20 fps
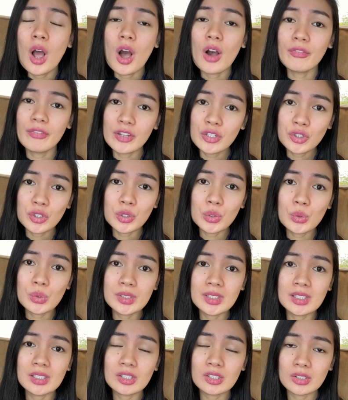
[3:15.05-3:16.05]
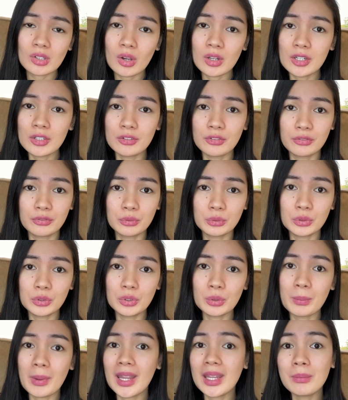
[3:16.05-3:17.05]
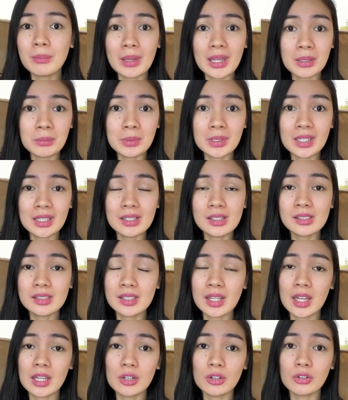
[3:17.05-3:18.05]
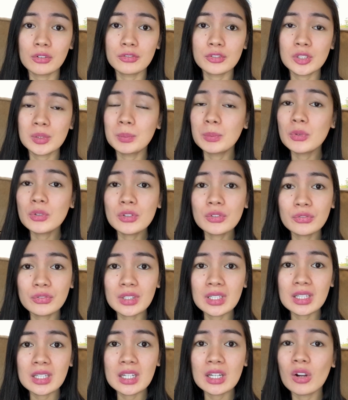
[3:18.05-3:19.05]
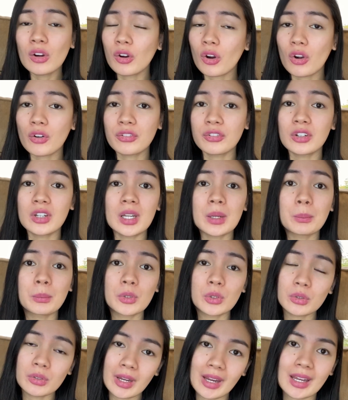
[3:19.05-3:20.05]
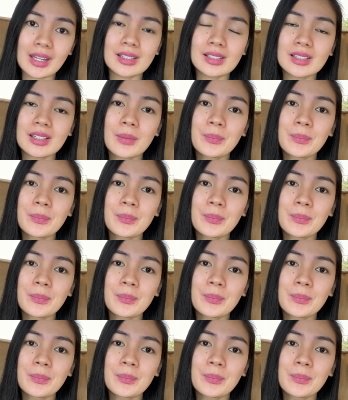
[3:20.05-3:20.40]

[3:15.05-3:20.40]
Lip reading: of introducing solid food to my baby instead of spoon feeding or offering purees?